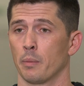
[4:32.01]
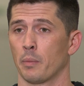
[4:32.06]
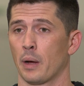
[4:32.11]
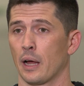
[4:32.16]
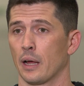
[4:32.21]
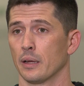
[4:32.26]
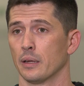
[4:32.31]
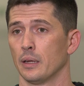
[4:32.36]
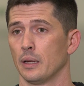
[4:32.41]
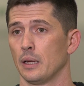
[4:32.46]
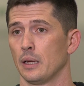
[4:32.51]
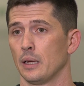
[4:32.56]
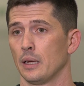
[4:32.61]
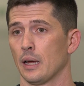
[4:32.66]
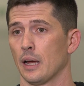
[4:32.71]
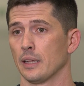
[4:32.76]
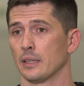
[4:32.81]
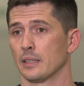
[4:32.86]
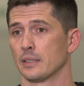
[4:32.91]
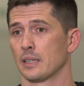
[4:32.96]
My
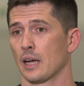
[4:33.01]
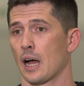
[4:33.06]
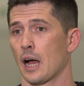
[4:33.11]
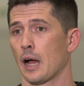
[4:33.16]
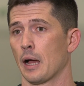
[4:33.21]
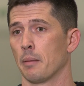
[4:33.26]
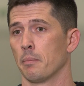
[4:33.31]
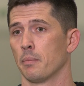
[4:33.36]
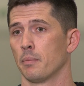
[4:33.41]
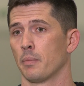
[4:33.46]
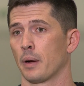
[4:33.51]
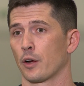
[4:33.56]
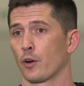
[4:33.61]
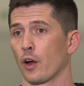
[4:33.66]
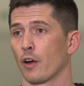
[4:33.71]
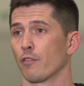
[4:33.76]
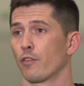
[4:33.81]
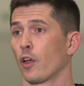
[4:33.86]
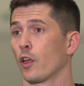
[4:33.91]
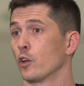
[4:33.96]
at the time, my
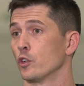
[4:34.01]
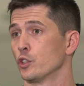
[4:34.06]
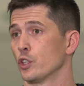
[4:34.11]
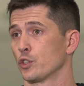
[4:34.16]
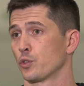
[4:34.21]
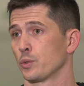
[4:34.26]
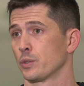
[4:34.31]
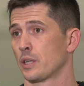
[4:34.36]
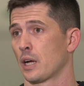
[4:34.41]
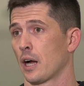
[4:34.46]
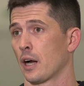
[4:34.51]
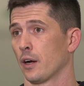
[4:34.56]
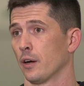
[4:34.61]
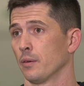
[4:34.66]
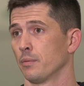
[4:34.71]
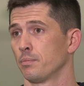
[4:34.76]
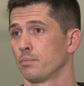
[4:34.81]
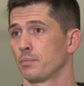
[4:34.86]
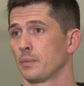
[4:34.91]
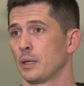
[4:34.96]
grandfather just retired.